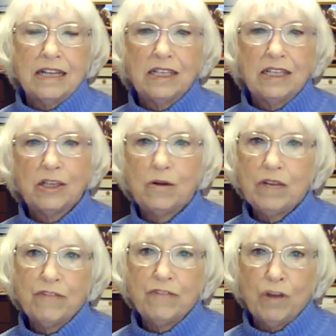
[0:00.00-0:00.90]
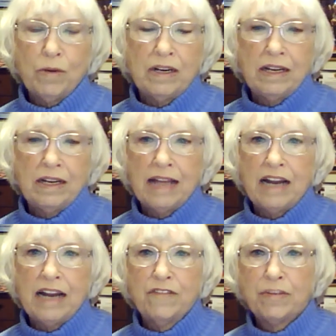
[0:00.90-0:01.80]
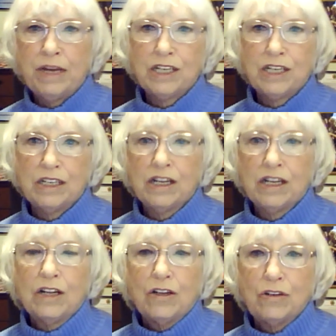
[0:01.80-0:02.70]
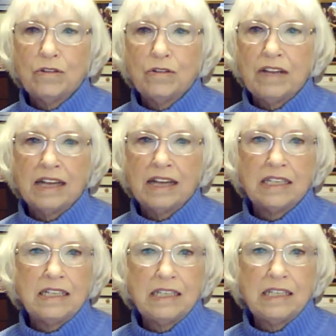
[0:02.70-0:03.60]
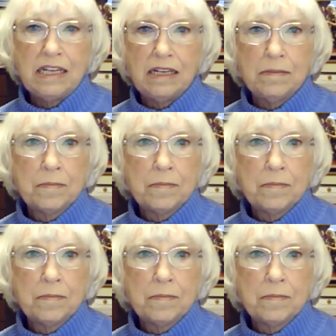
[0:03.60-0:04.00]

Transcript: And so he forwarded that information to the SEC.